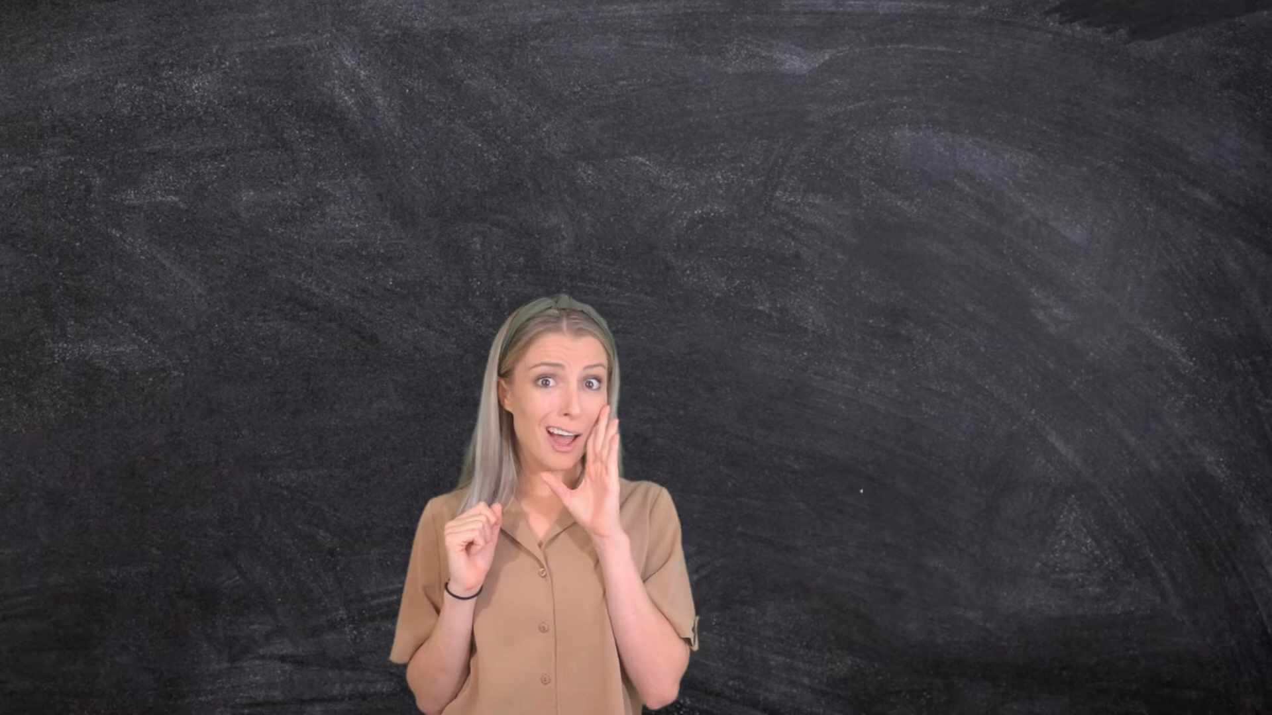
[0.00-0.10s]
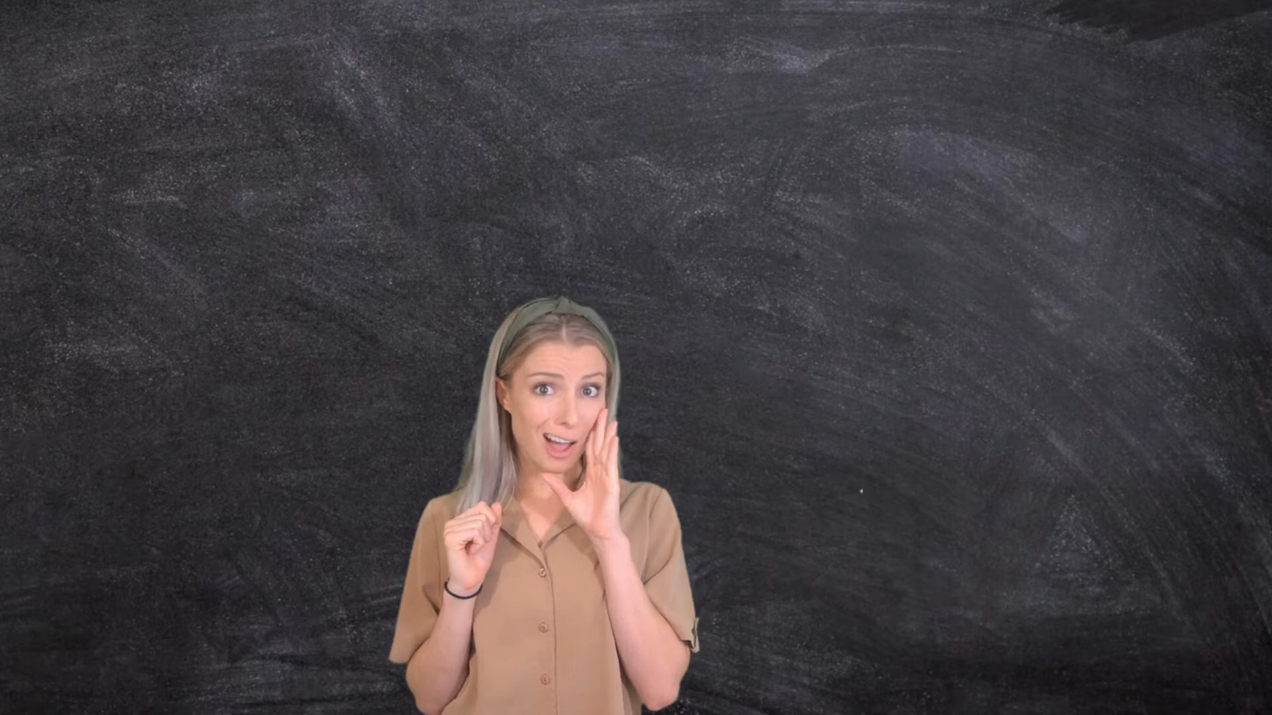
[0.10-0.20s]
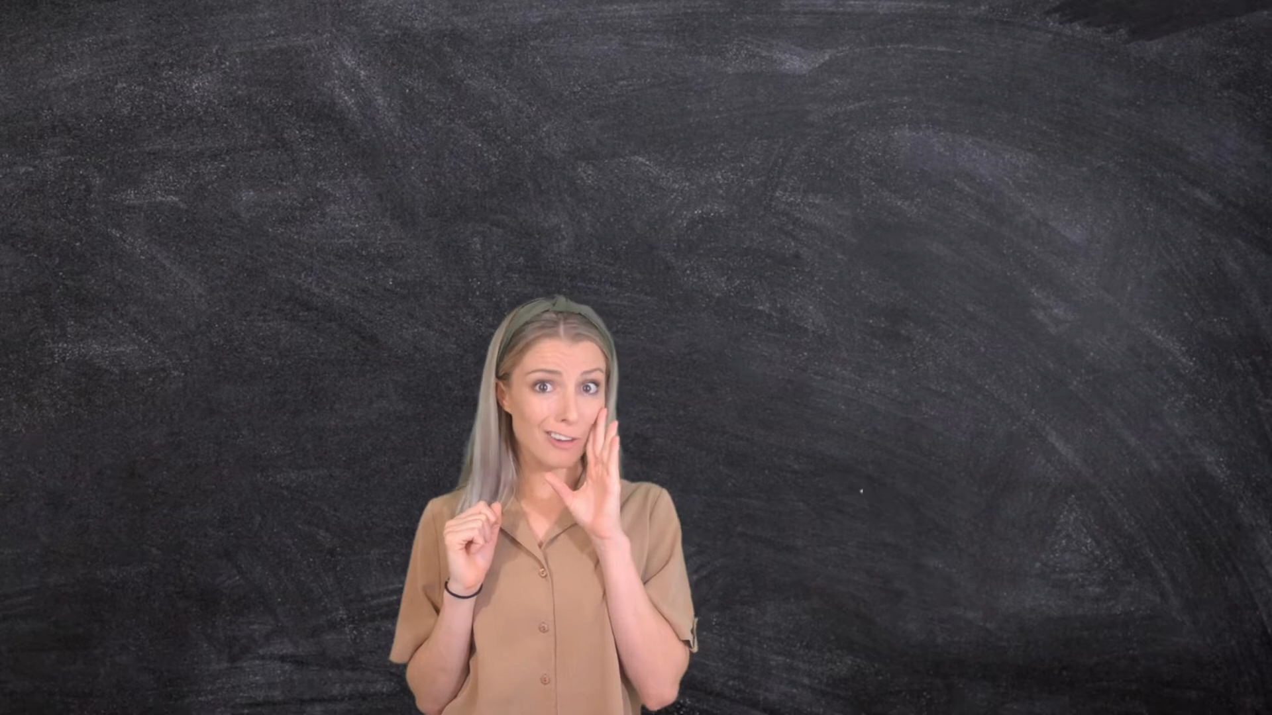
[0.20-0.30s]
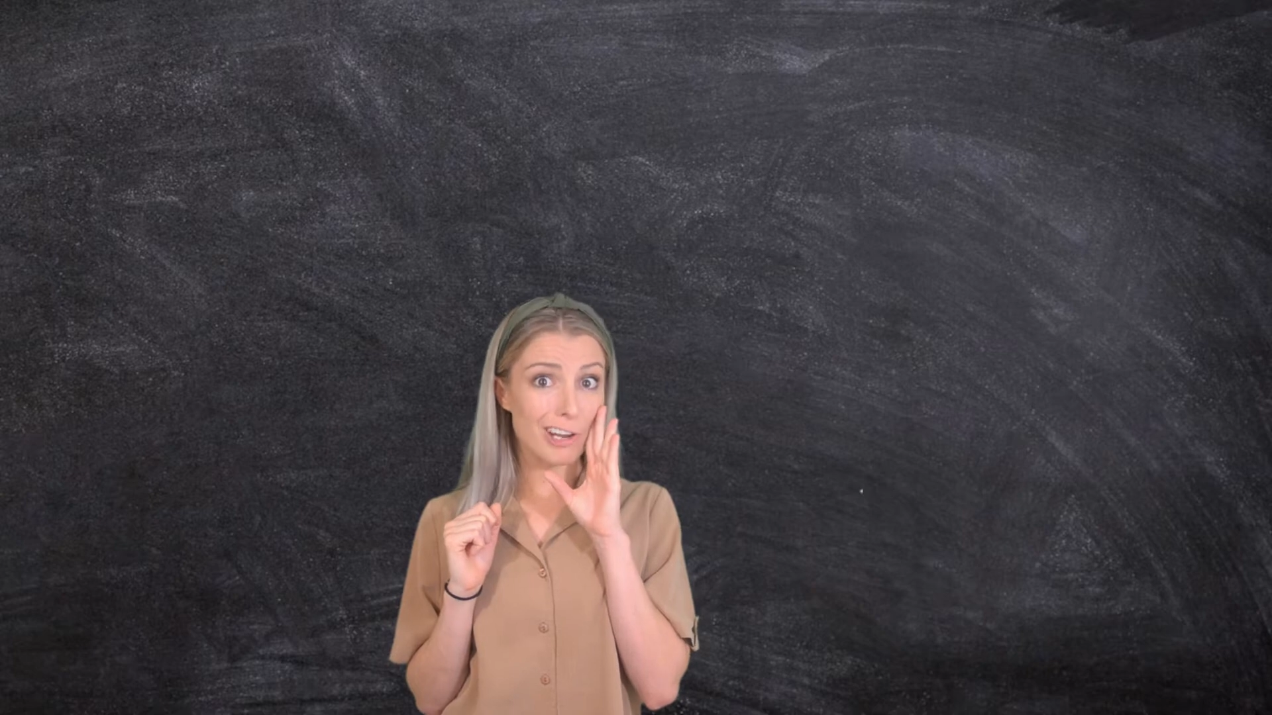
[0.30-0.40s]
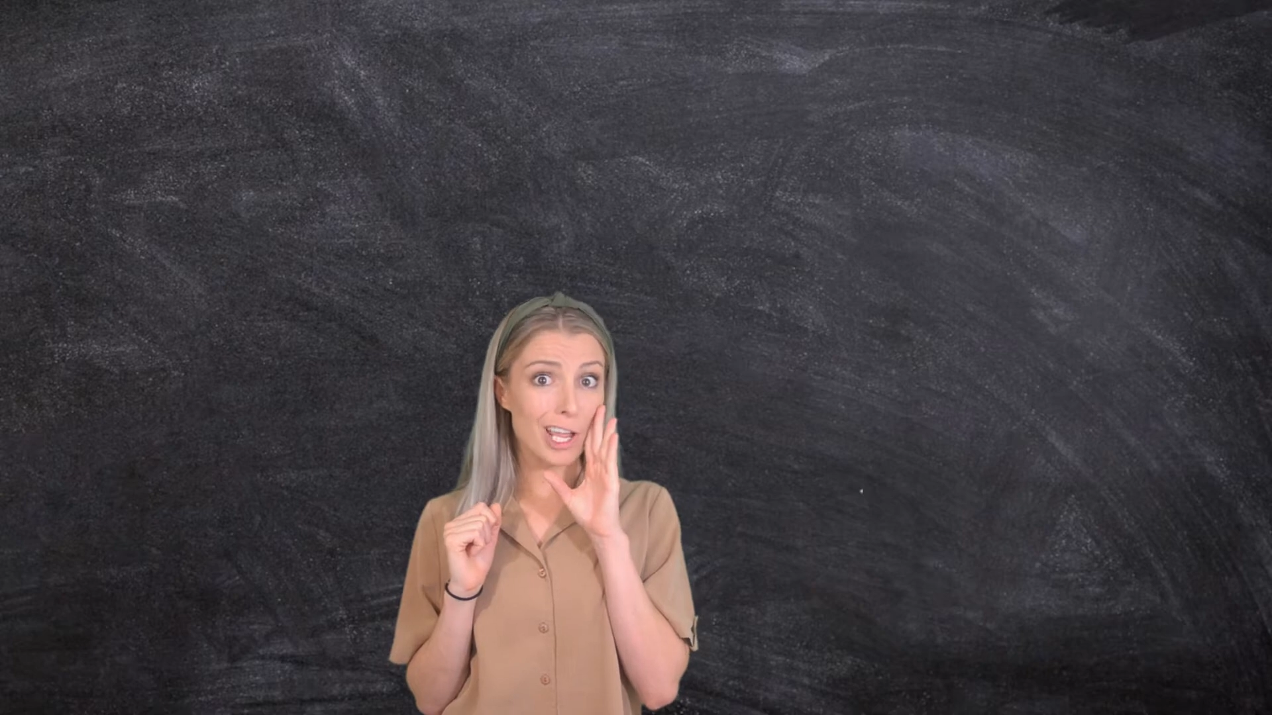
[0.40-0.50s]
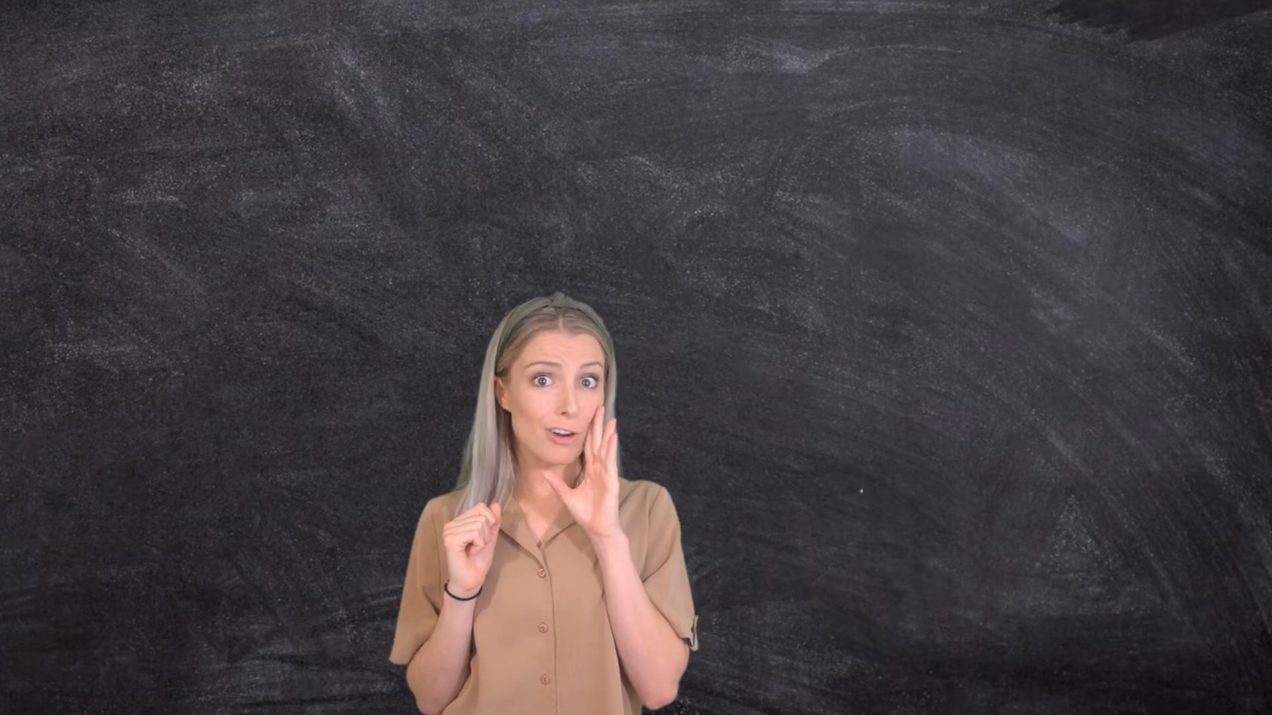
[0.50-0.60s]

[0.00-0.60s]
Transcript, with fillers: hungry